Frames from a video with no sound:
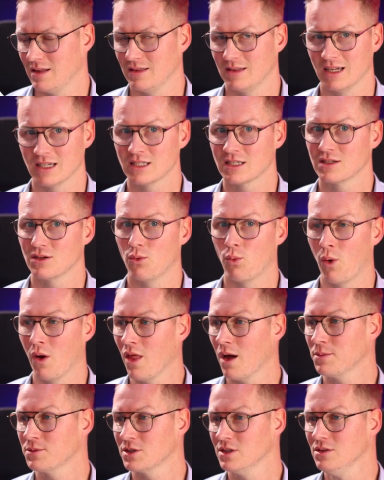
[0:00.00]
That's one
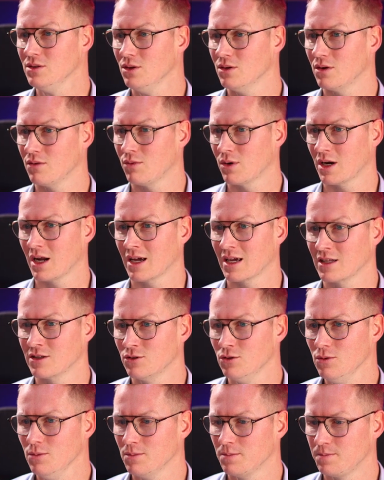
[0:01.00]
option of what I can
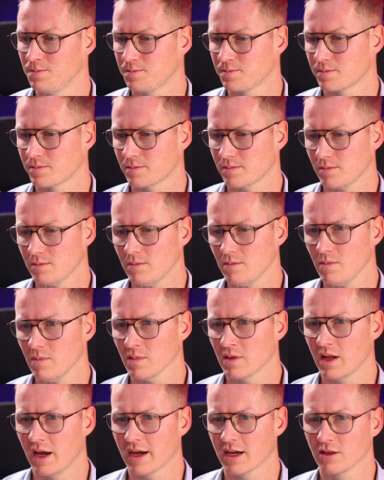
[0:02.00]
do.
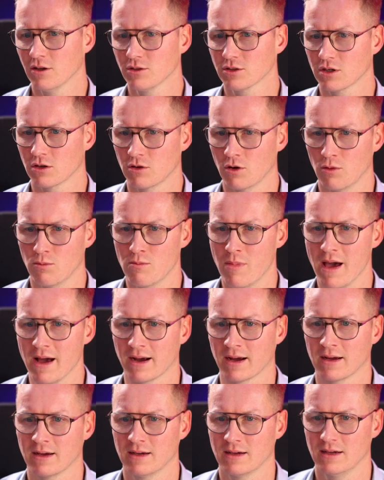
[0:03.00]
I can also go
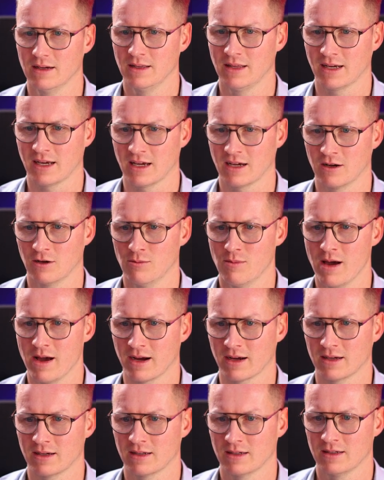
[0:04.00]
back, and I can go
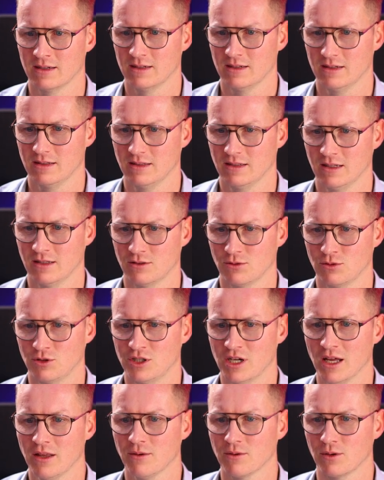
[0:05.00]
back into
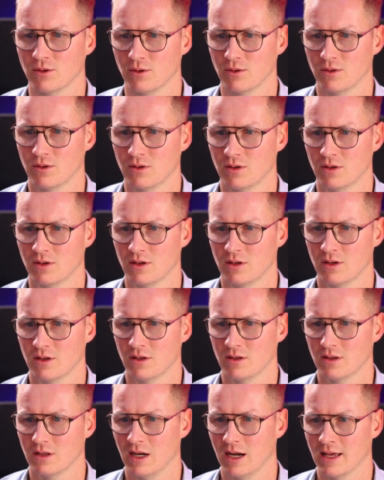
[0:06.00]
general
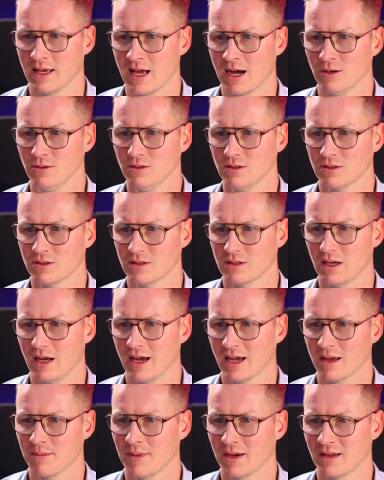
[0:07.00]
layout.
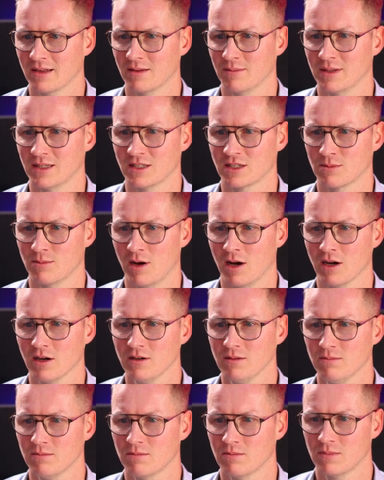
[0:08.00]
I can make it a bit
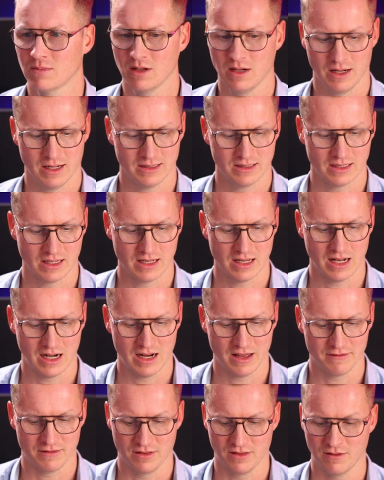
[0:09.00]
smaller. Let's say
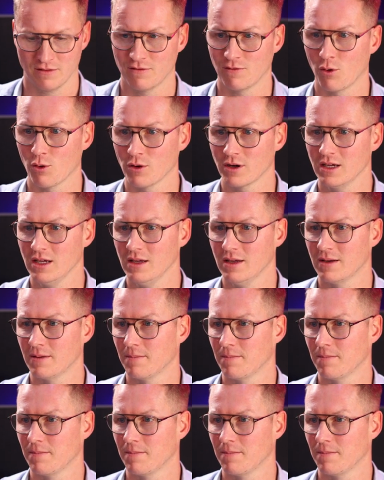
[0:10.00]
1140.